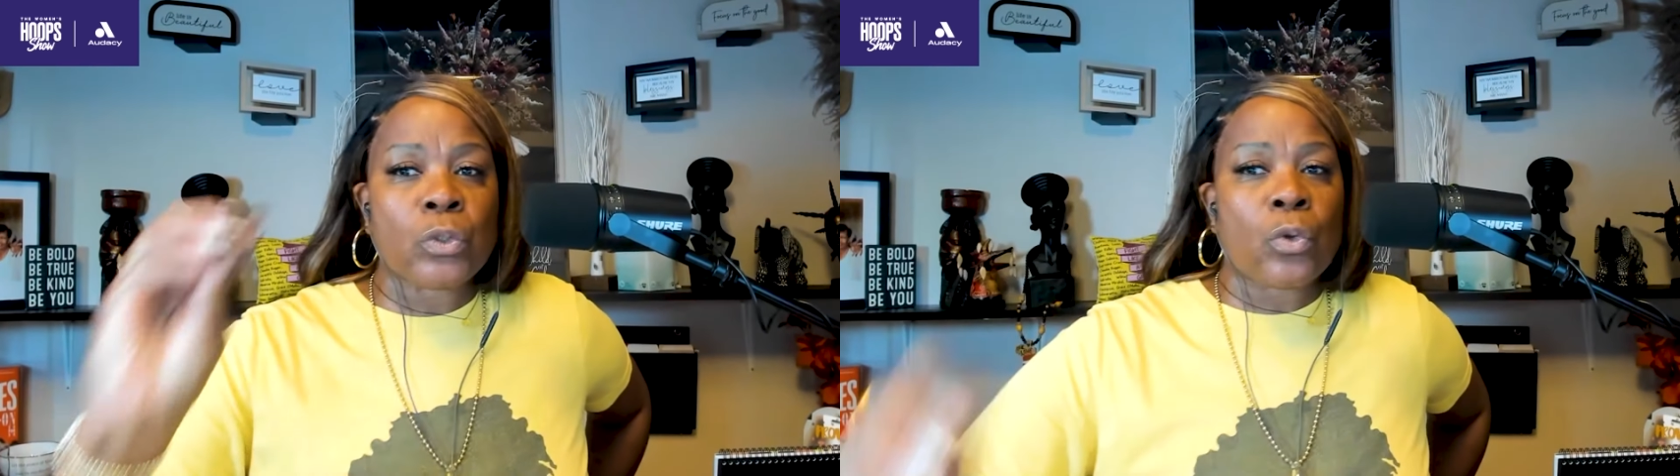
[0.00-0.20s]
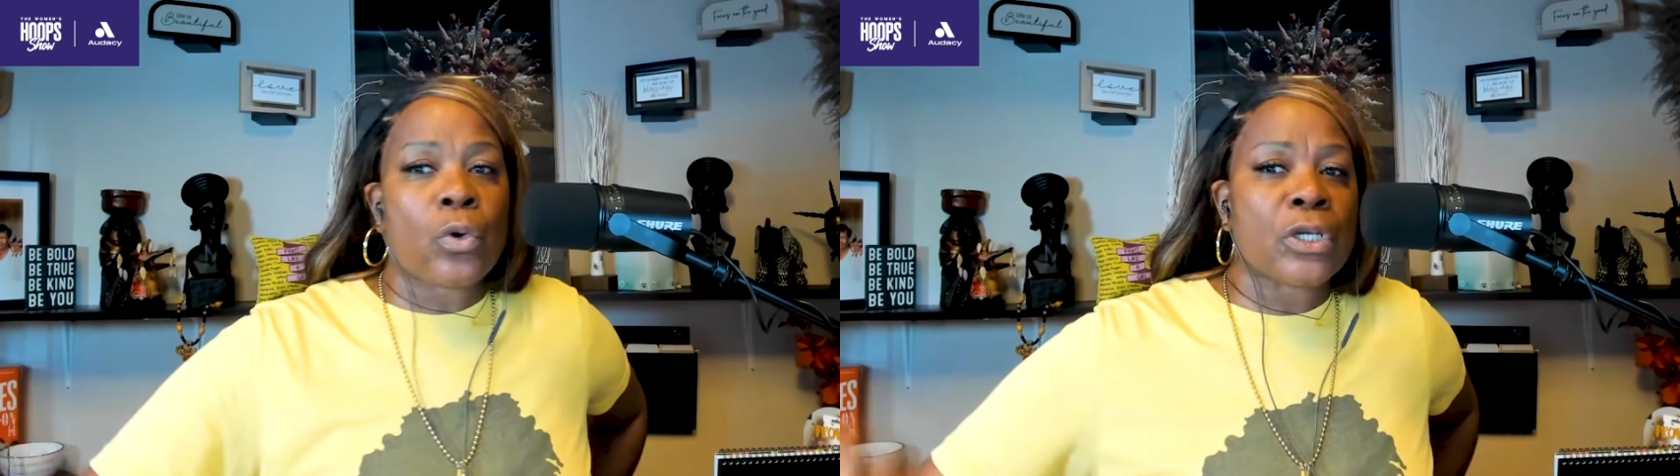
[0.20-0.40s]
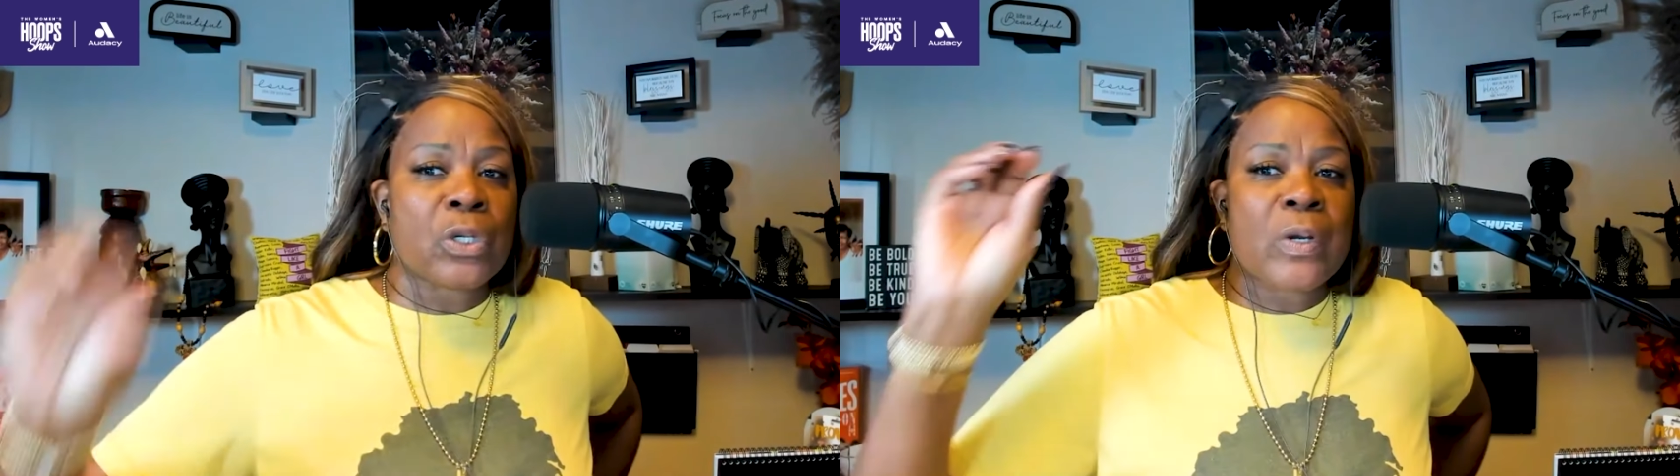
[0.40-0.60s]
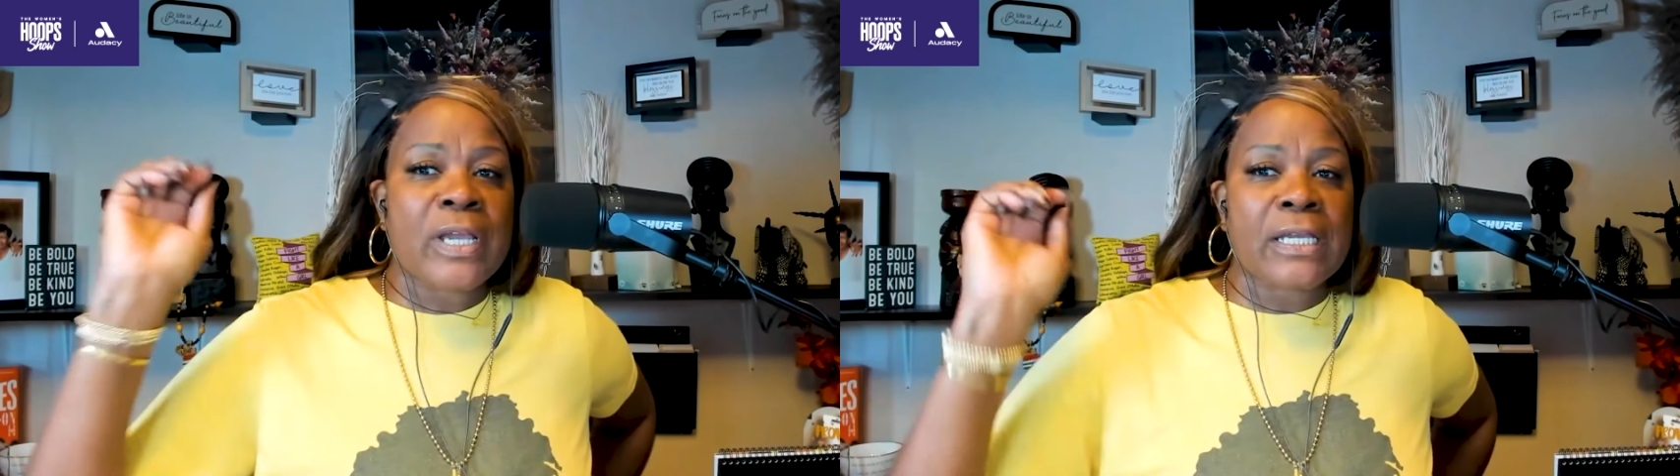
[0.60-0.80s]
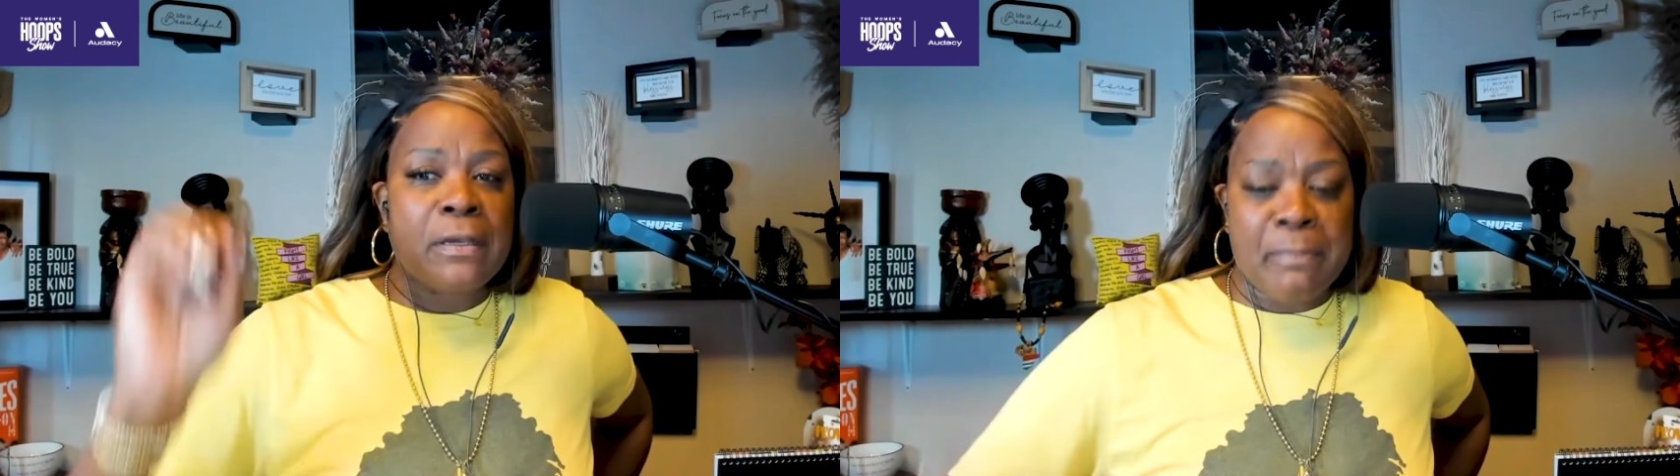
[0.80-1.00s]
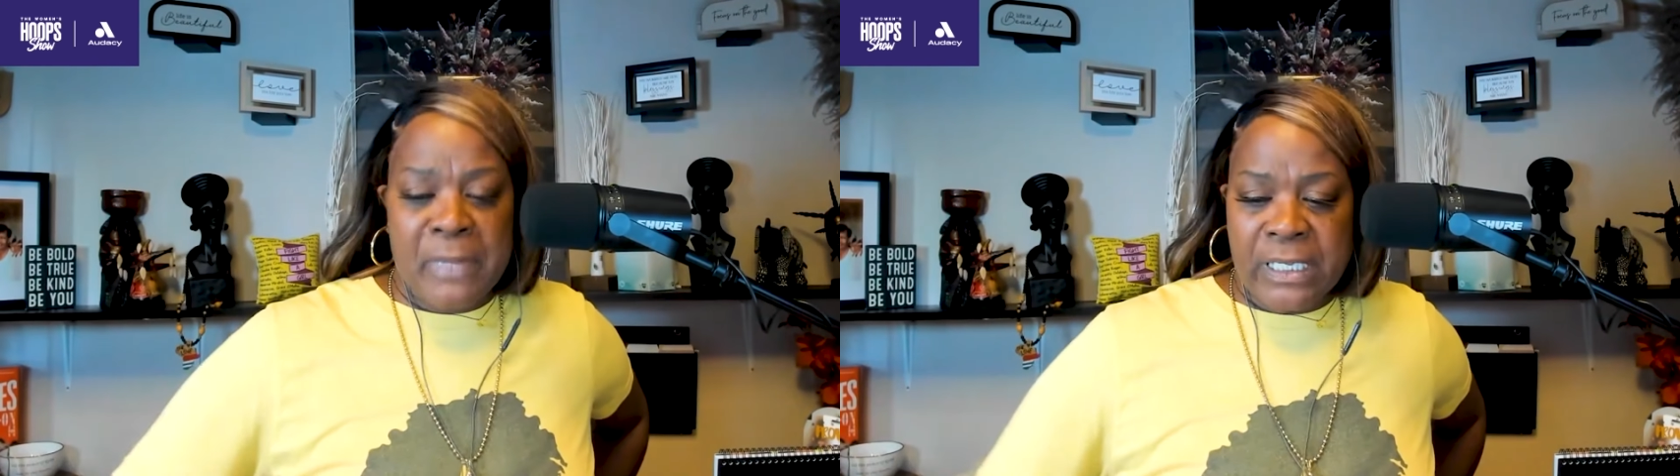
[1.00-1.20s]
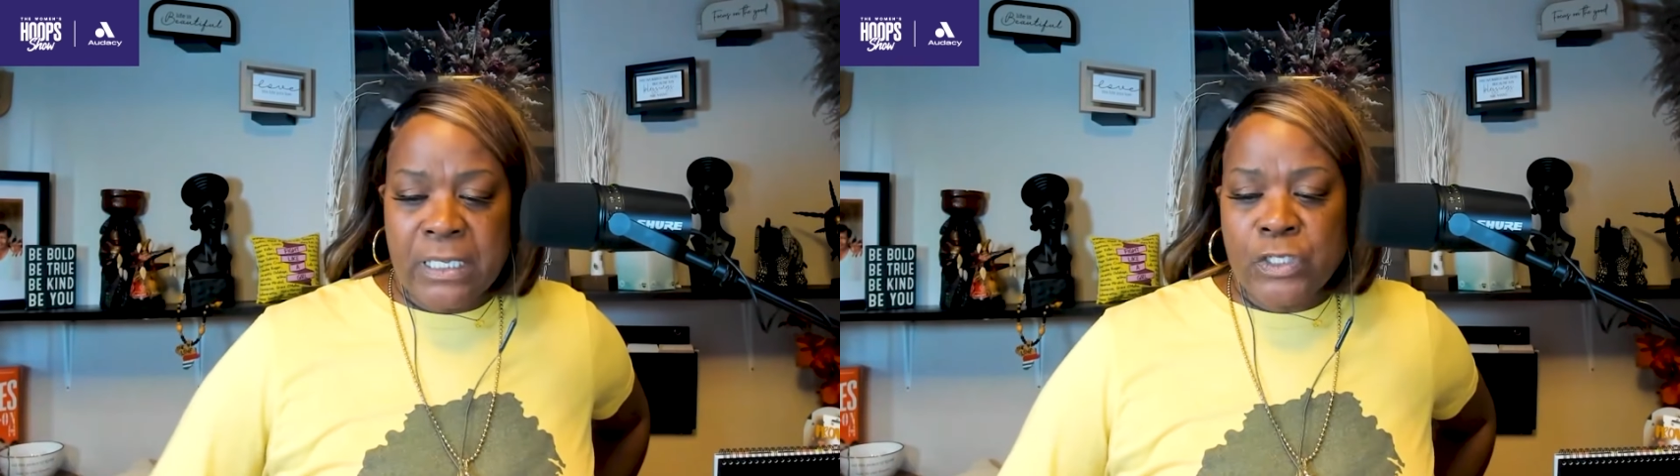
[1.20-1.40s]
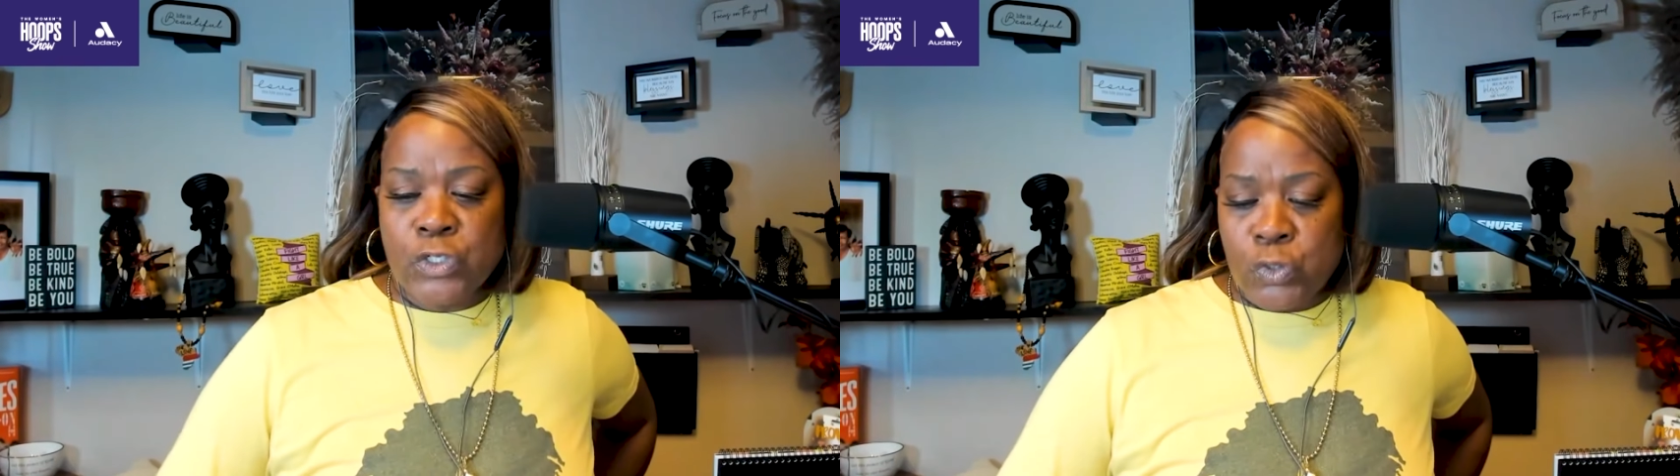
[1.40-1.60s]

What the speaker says: loyal and committed